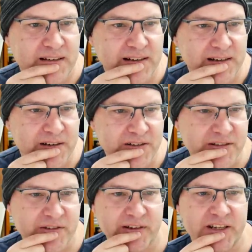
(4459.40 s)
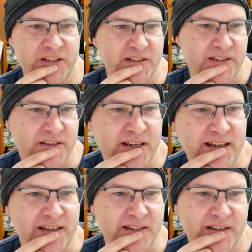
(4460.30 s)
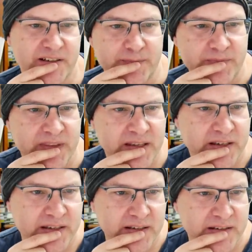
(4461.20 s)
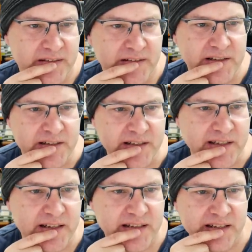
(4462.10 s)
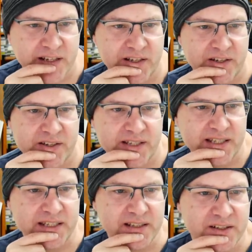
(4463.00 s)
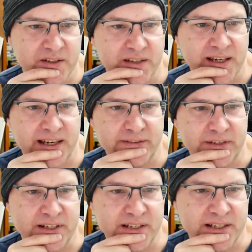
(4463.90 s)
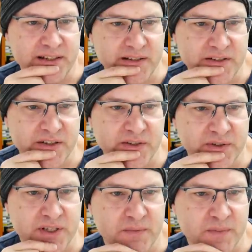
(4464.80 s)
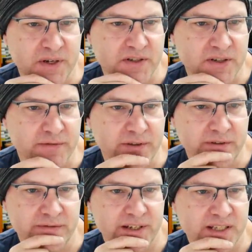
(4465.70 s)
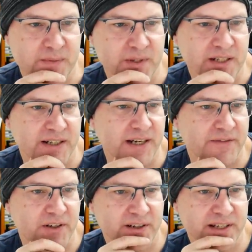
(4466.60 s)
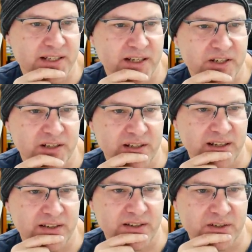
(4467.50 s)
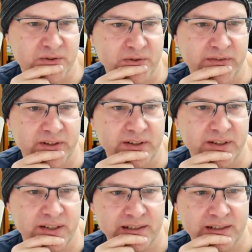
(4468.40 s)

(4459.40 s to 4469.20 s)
uh, Austin's creations. Okay, so Austin says, I use C, concave, and D, chisel tips most often. For SMD, I have a hot air station and the solder oven.